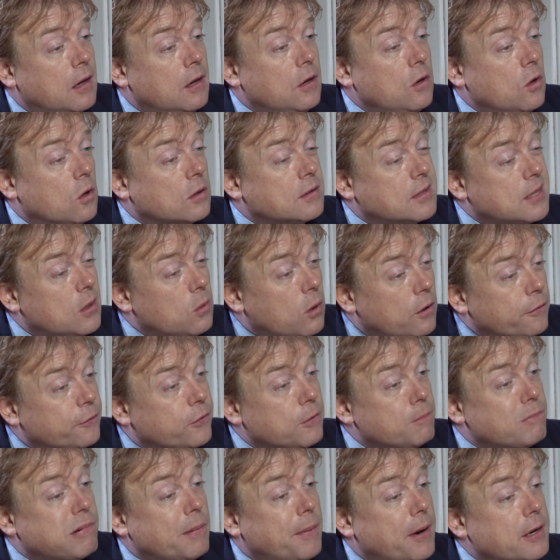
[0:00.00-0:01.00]
not so
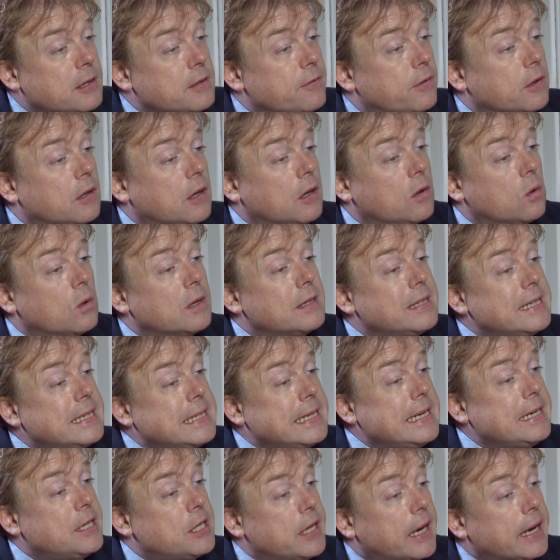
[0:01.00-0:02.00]
often promoted for good quality
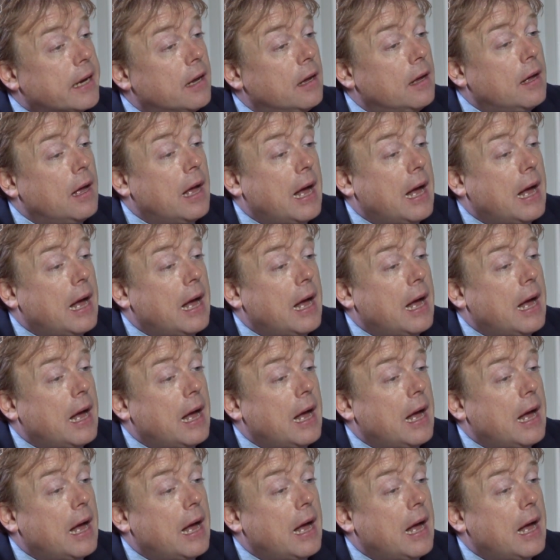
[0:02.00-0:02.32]
teaching.